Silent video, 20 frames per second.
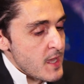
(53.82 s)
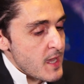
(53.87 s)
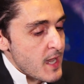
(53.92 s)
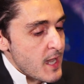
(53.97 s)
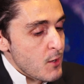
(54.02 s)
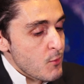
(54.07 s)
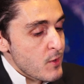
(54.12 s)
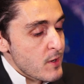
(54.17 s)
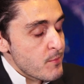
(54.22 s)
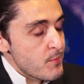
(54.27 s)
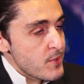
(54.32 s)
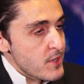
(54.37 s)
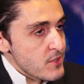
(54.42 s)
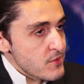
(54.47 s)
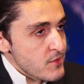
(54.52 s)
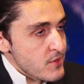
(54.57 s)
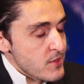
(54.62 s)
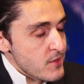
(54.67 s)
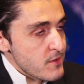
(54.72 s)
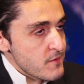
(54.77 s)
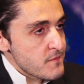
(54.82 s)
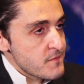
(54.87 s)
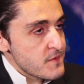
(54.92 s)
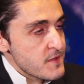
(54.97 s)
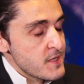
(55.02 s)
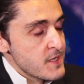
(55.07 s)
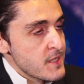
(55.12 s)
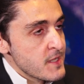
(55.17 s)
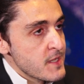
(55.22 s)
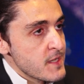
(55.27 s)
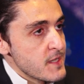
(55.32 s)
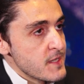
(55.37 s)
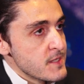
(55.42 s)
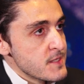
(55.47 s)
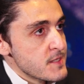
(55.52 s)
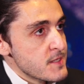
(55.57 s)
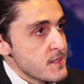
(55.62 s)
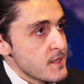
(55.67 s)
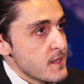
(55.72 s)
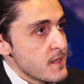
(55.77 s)
Our product offering
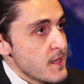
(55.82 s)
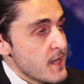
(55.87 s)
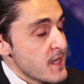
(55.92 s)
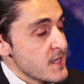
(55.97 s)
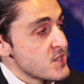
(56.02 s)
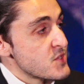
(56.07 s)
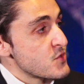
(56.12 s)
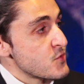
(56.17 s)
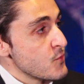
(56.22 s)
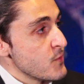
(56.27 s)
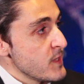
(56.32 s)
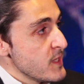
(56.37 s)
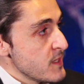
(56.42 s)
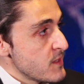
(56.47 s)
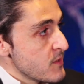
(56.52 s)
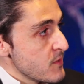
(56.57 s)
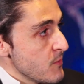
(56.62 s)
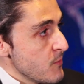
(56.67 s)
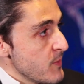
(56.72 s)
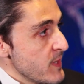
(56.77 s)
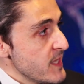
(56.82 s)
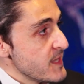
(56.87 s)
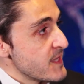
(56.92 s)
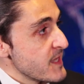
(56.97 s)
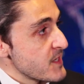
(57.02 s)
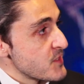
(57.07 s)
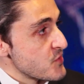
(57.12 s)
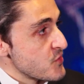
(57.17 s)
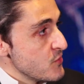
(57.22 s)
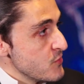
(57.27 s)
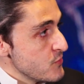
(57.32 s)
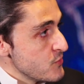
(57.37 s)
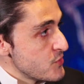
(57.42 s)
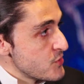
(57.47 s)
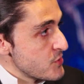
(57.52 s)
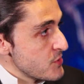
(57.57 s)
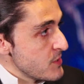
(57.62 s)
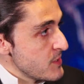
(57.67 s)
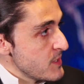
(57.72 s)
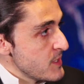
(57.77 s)
is a suite of wealth tech
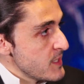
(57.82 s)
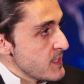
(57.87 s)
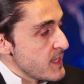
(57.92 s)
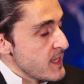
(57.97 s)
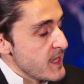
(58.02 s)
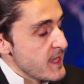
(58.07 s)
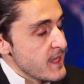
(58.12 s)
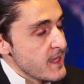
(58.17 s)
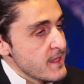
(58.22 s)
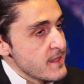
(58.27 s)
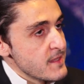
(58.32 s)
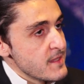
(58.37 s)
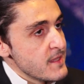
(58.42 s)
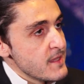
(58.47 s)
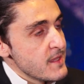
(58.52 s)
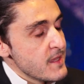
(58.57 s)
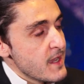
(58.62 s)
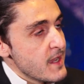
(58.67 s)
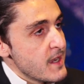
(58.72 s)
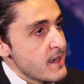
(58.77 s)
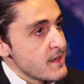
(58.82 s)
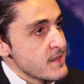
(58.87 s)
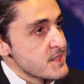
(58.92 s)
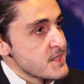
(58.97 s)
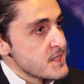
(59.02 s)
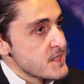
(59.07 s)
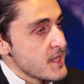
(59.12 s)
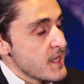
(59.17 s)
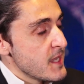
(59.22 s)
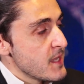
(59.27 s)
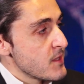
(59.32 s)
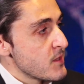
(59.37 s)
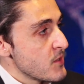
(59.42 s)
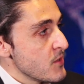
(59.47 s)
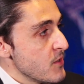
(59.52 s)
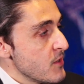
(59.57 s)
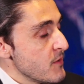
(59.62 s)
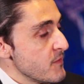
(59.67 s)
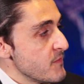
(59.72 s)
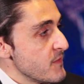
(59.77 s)
solutions, and they are a set
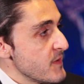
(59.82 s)
of